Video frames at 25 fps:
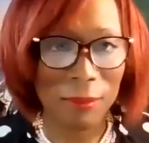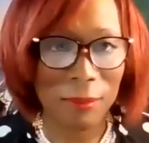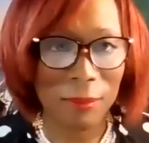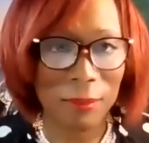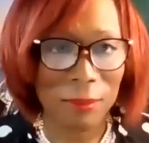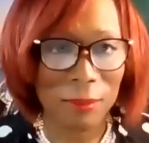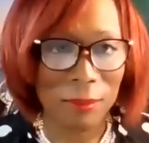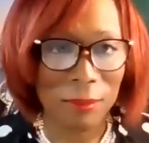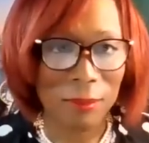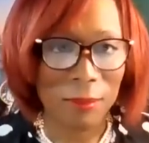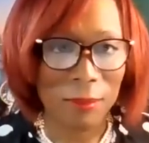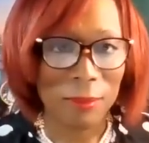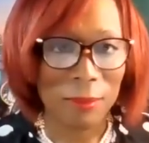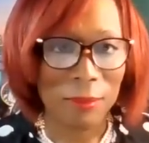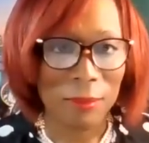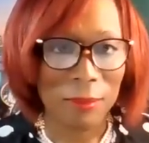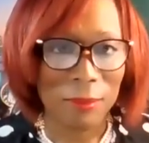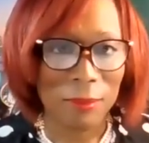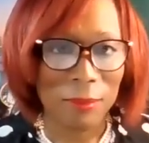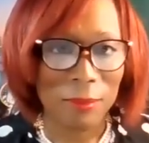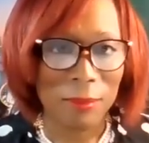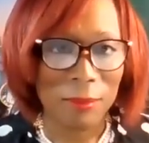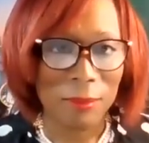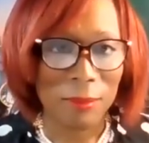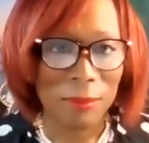
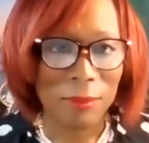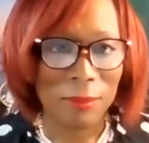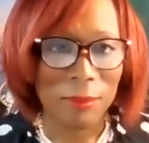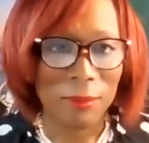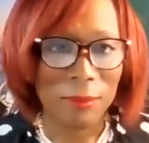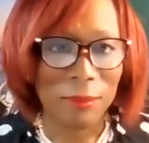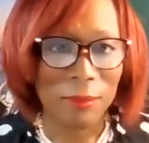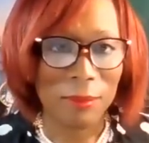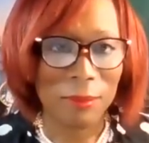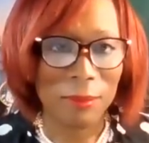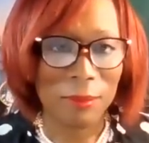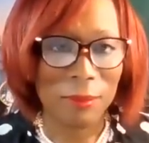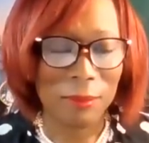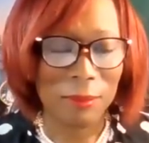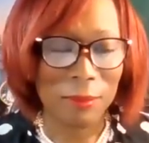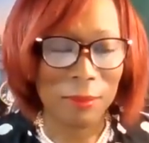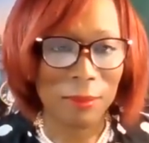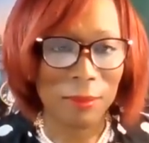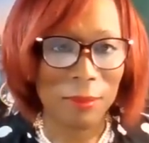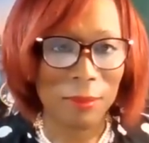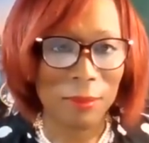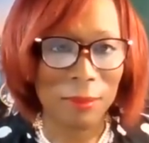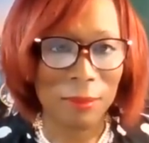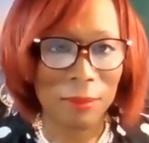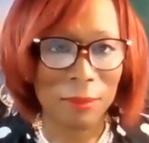
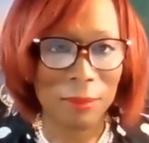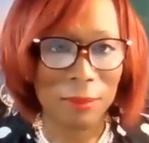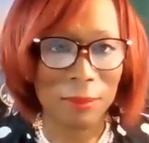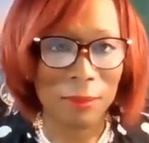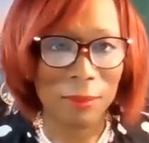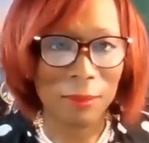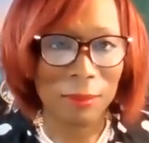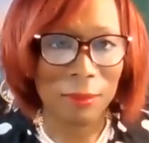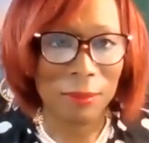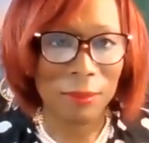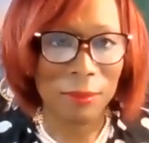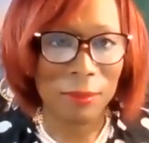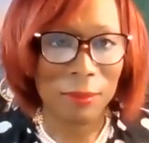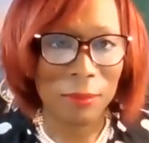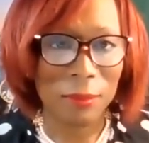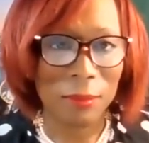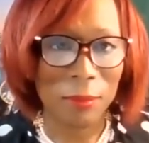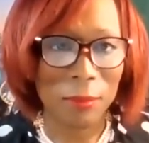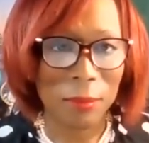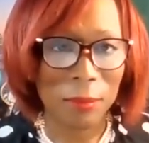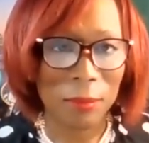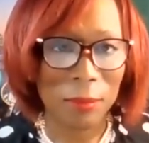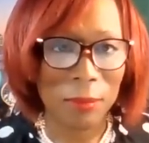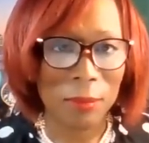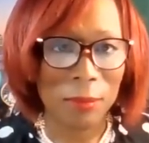
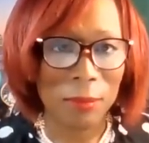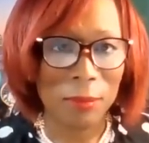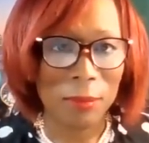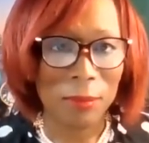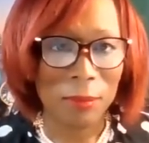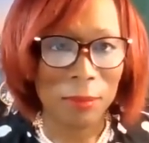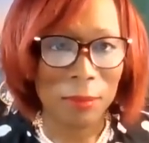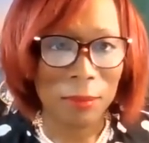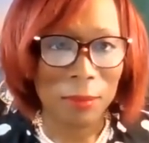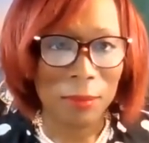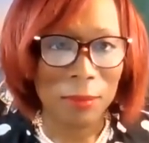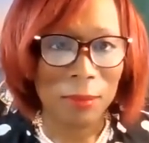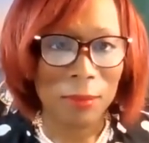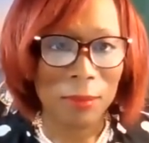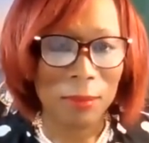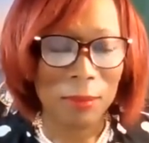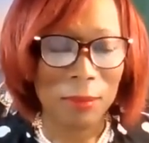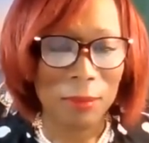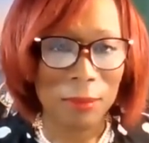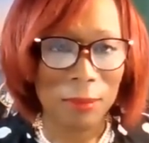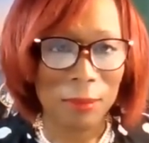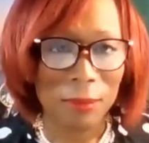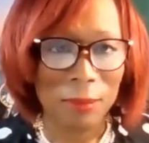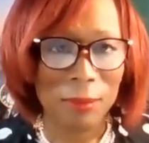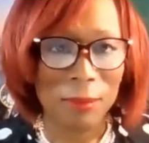
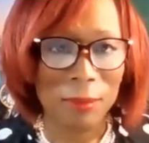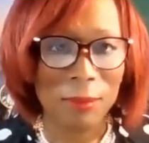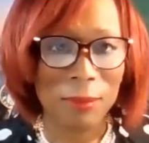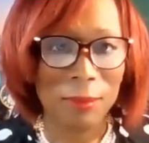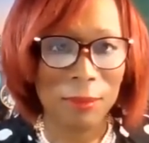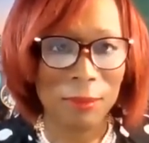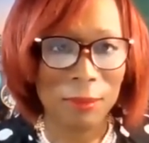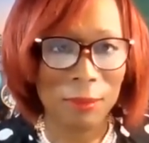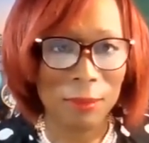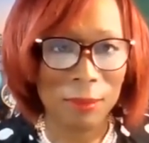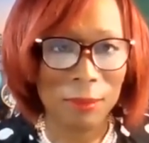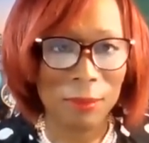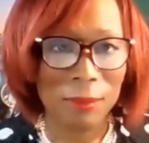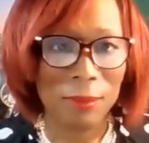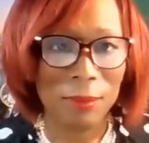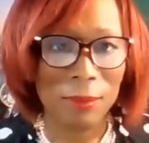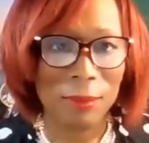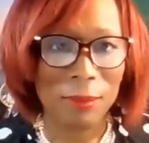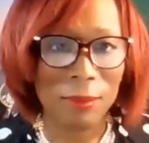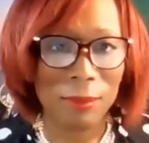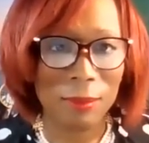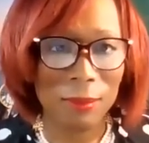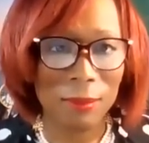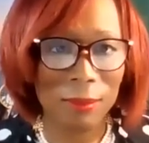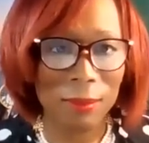
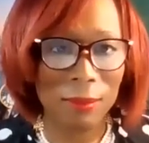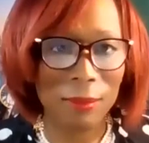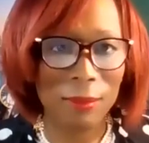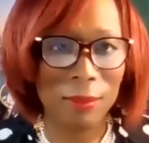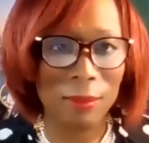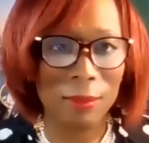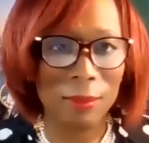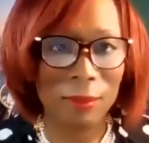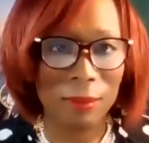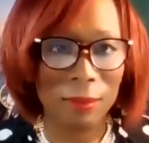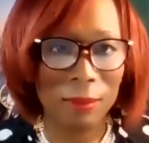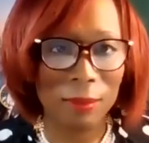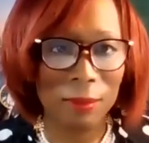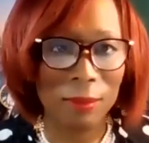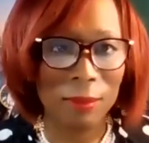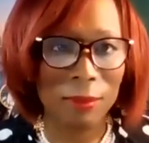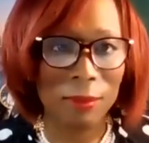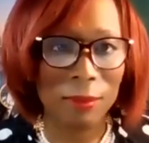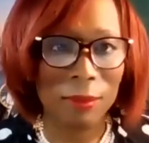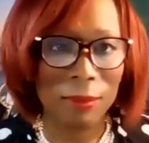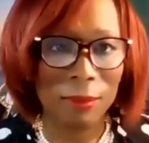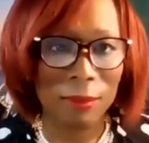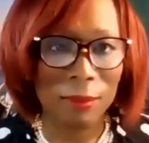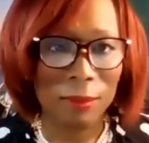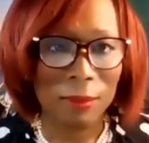
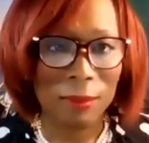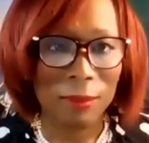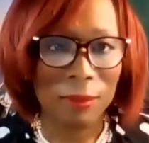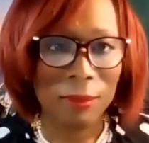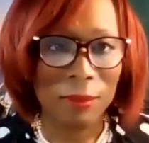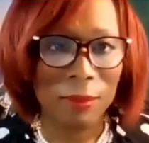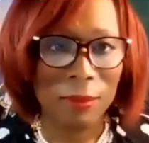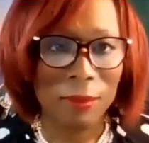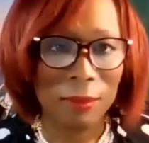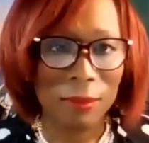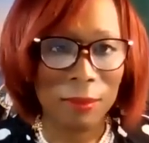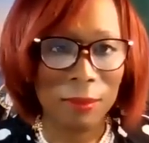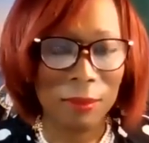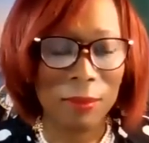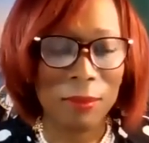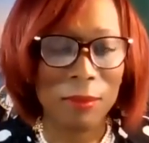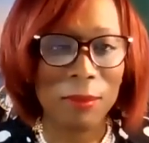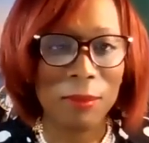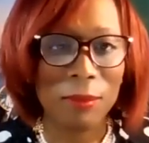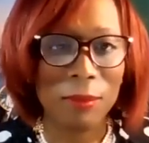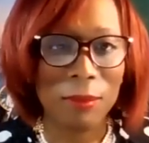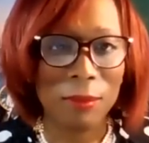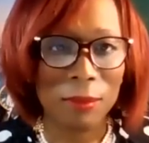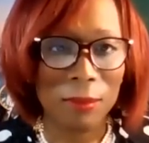This person isn't speaking.